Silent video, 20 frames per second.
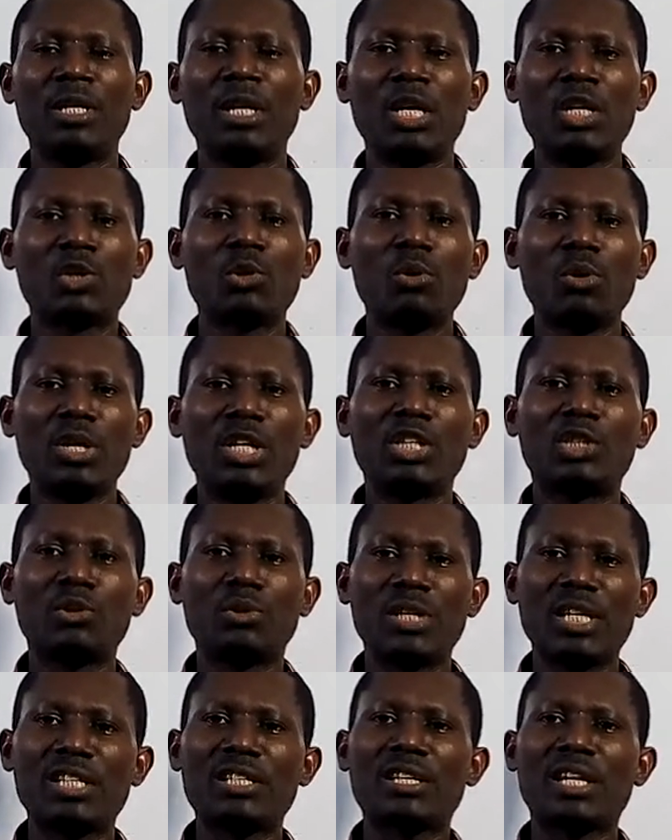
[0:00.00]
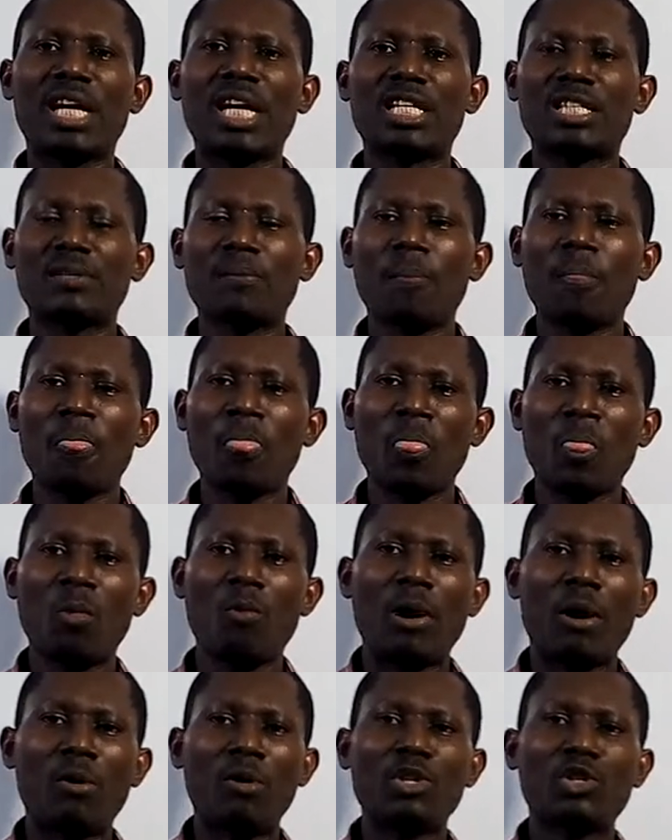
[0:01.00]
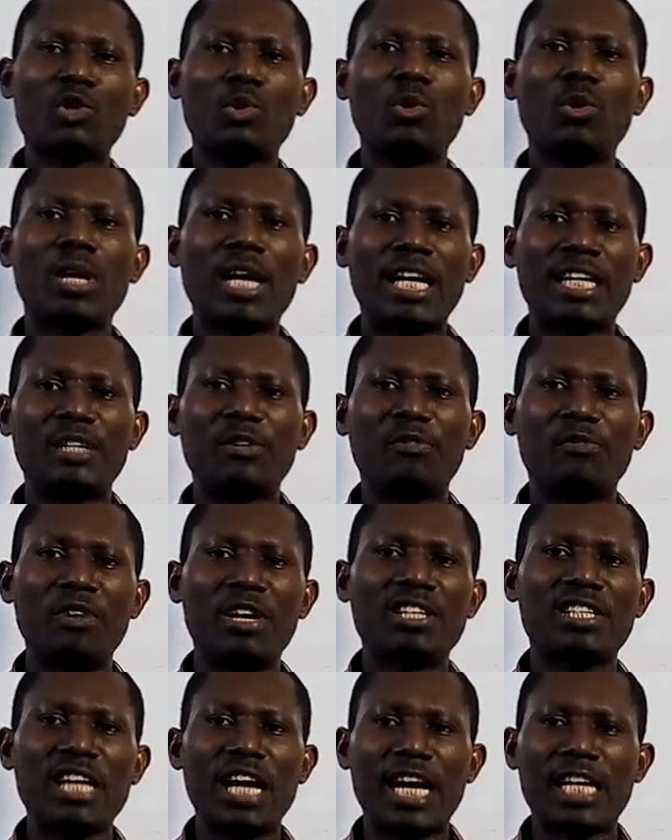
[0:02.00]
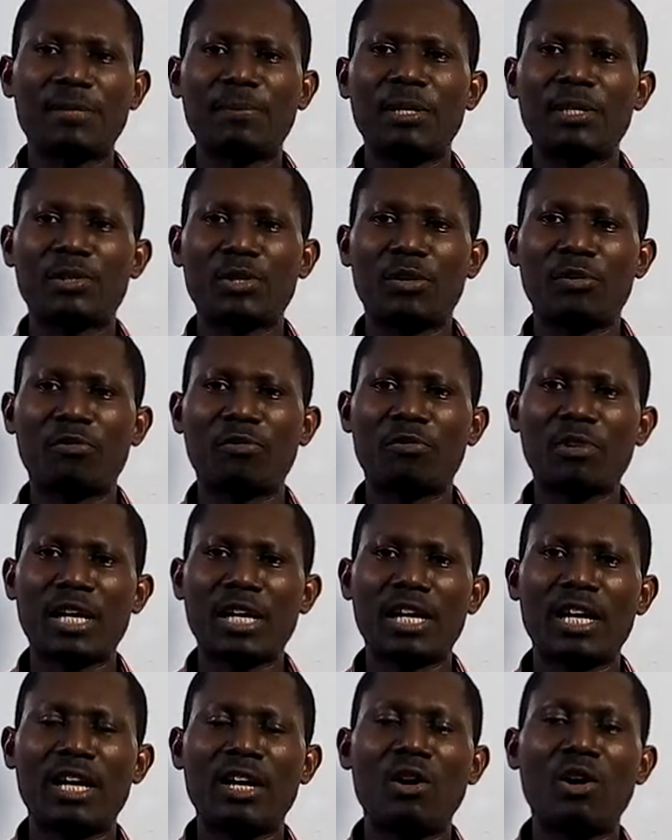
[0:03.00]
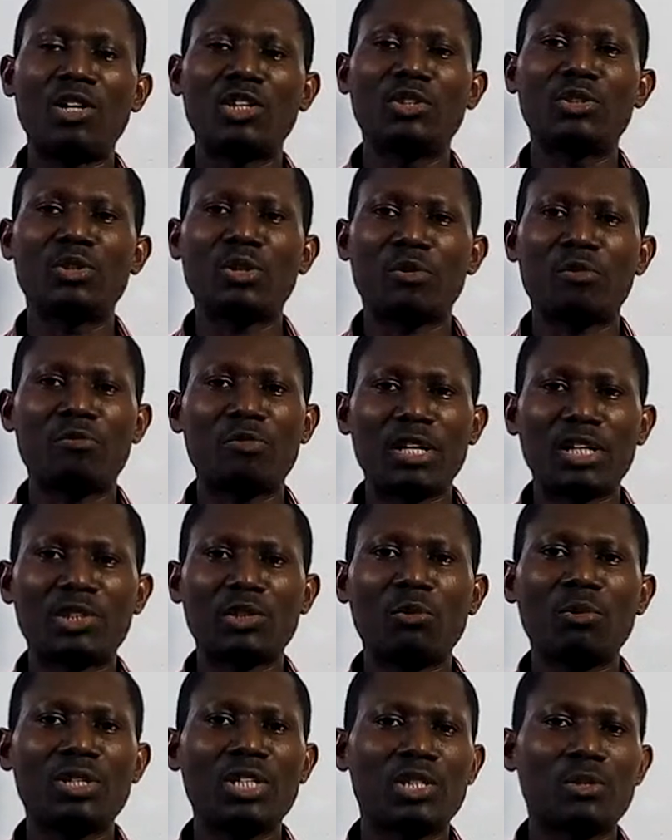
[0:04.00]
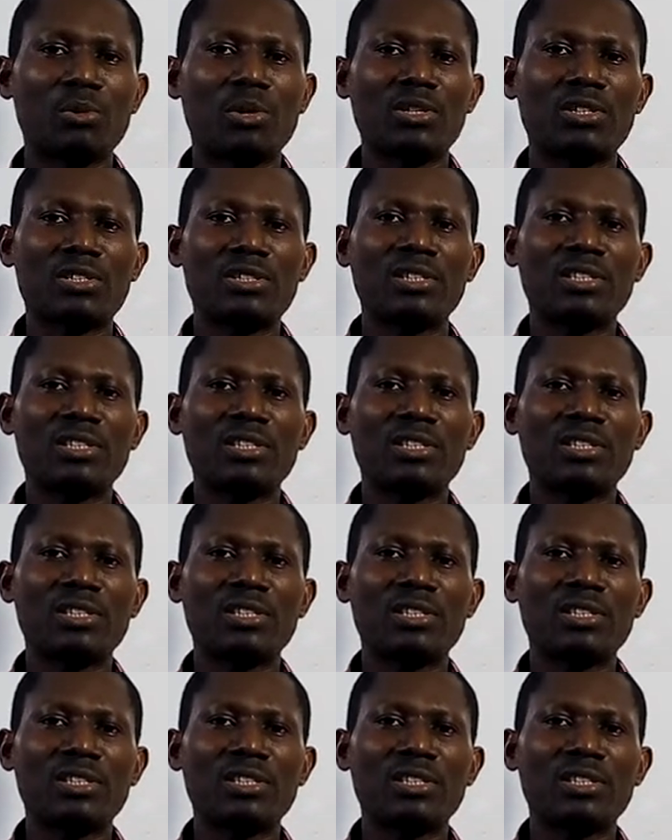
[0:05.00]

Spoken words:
So in today's class, we are going to look at the first aspect of ordering of fractions, which is what?